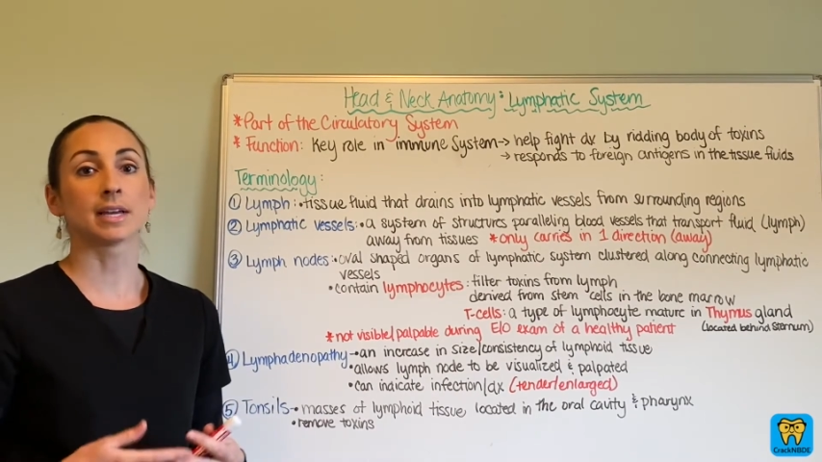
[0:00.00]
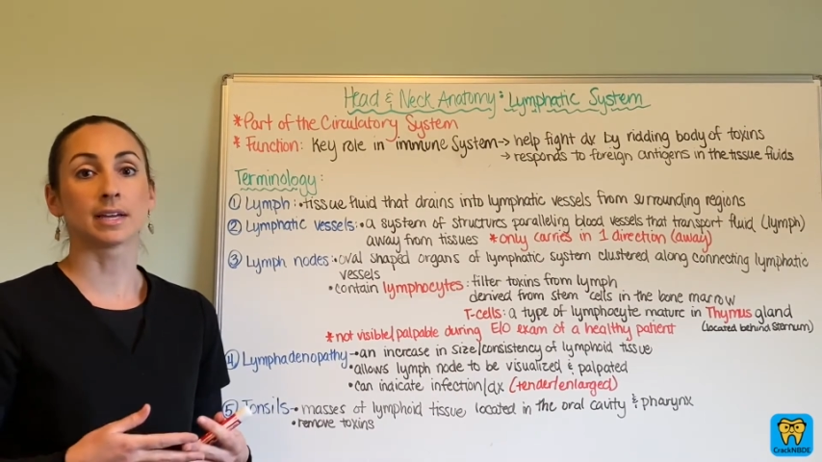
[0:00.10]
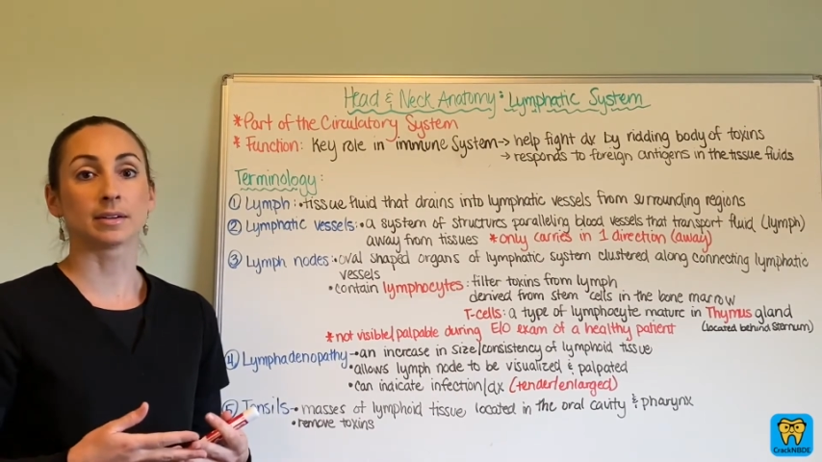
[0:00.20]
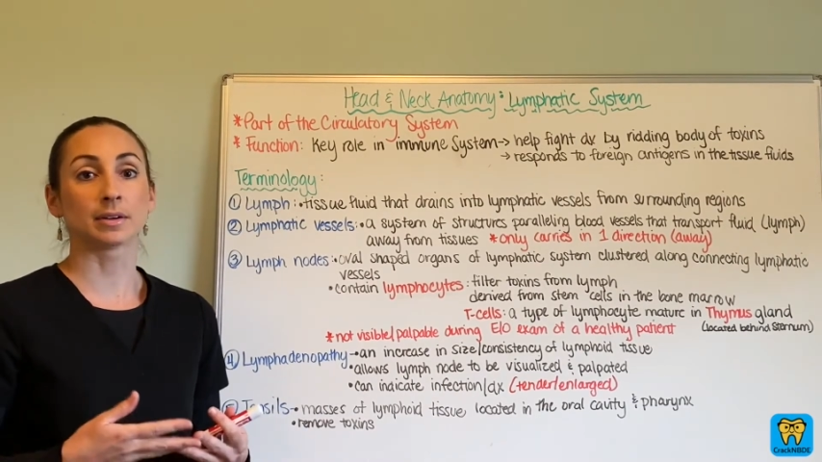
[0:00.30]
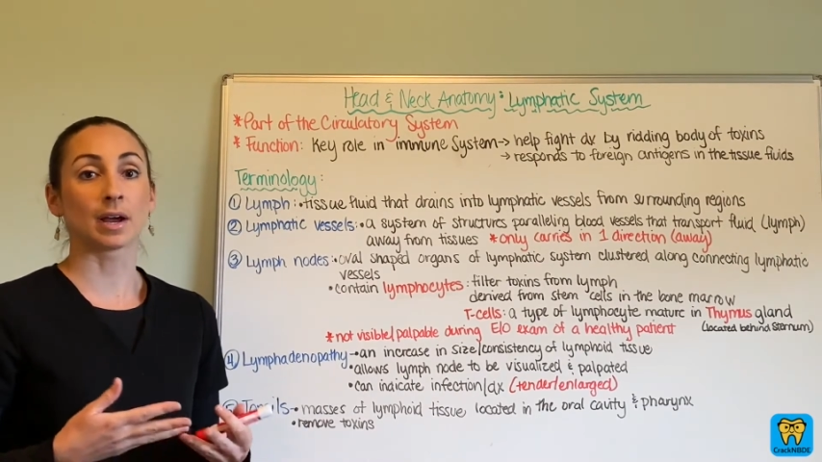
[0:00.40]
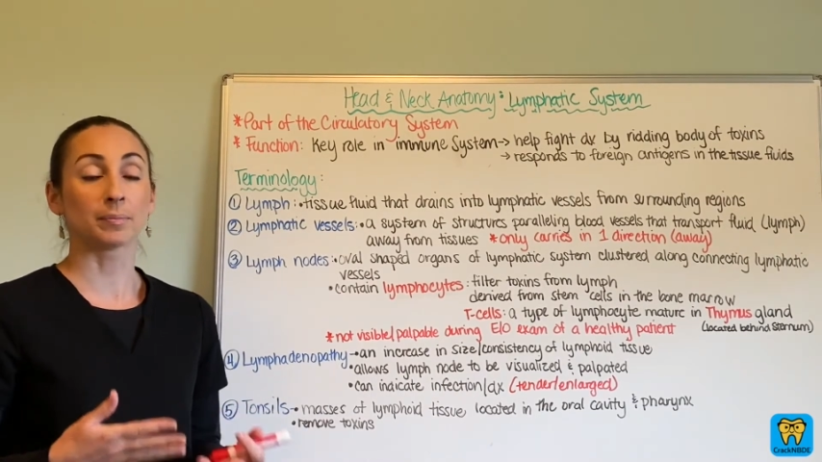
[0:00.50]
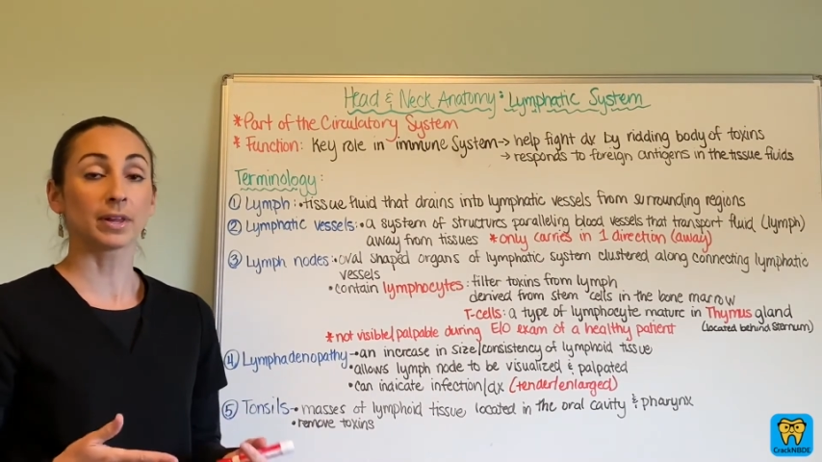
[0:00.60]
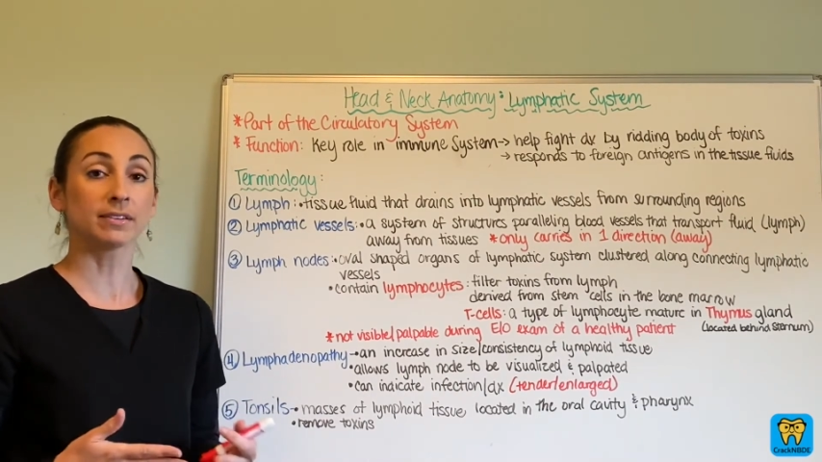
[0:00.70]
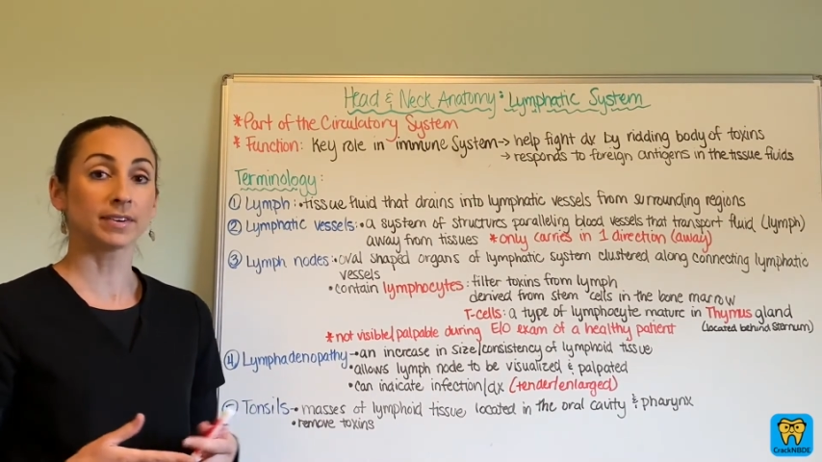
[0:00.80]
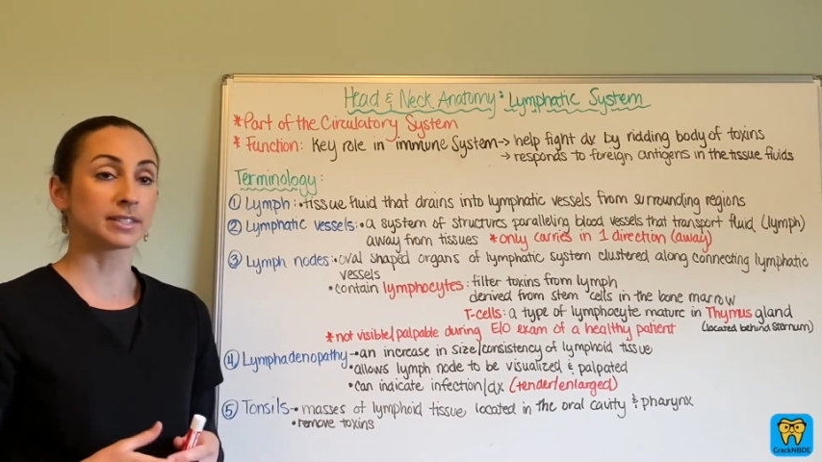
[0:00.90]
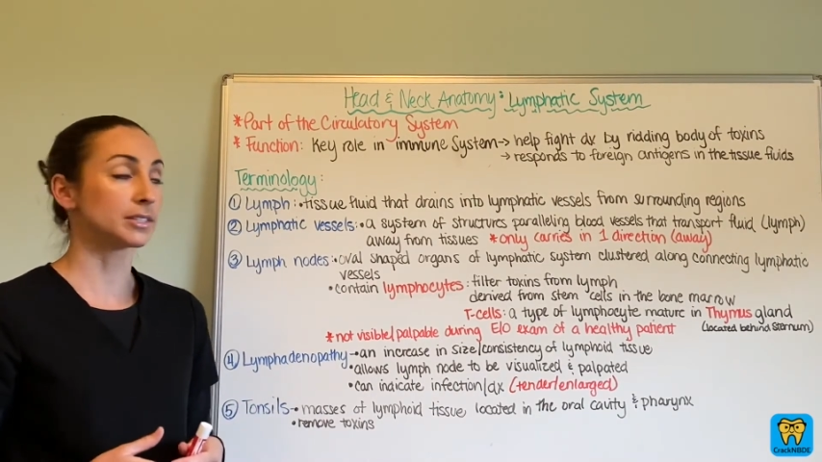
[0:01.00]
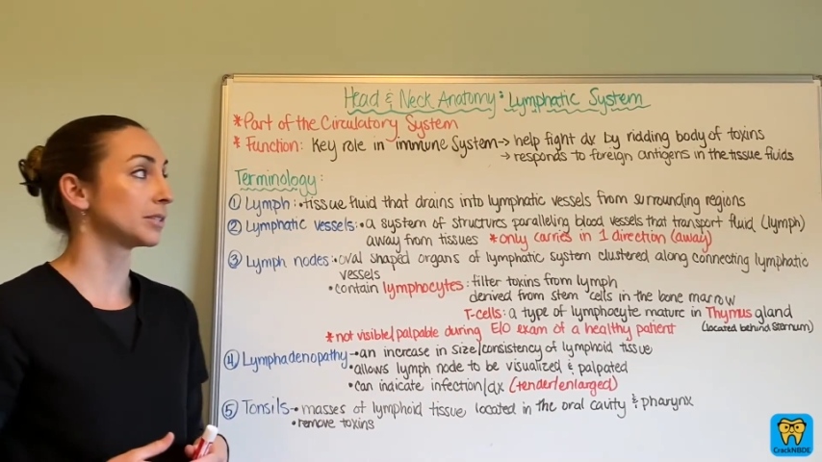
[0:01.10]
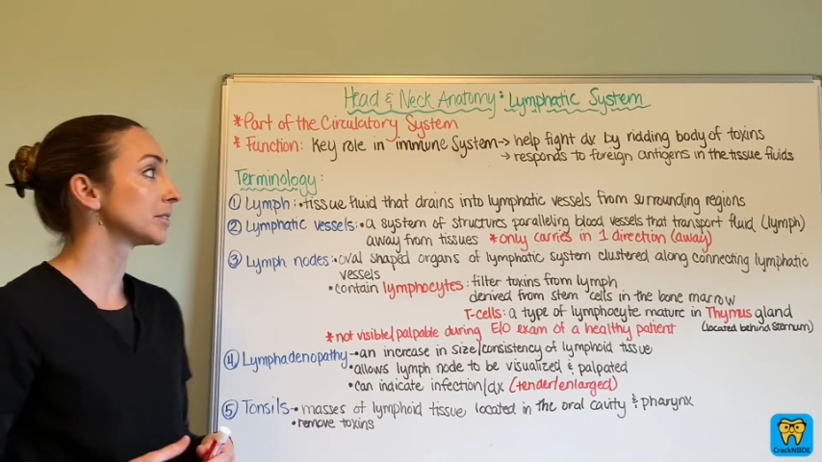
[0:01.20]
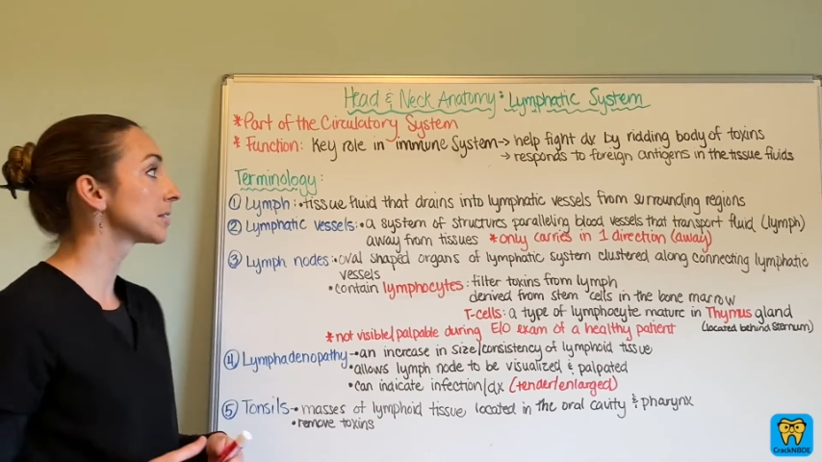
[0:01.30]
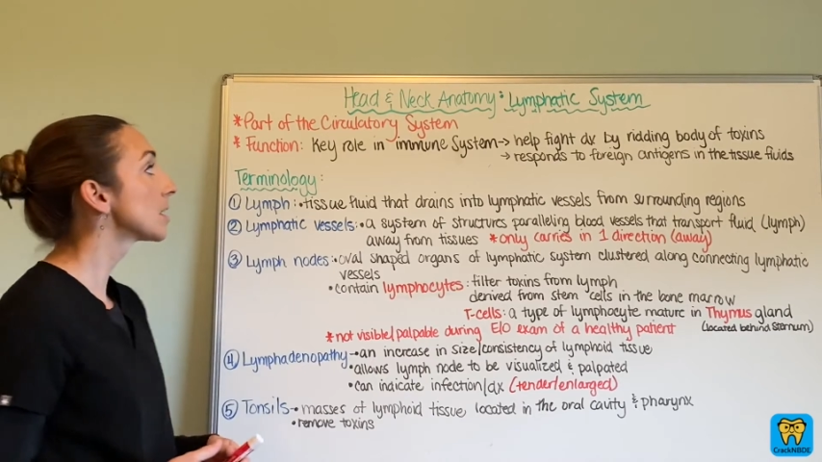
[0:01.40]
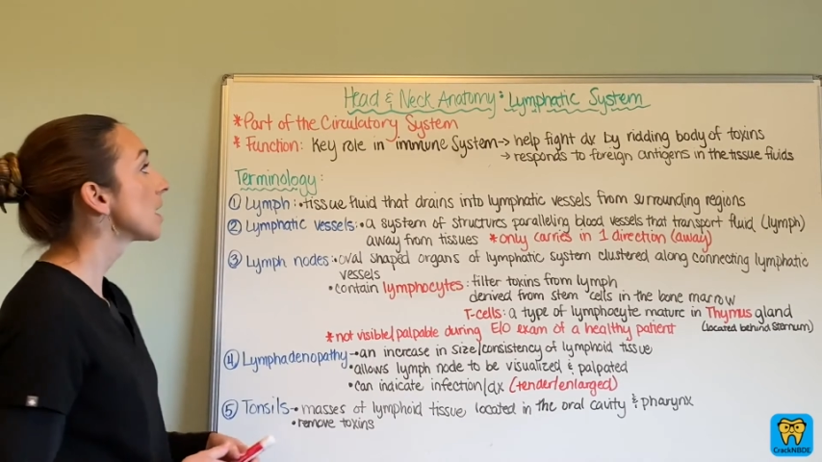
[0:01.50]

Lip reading: and blood vessels,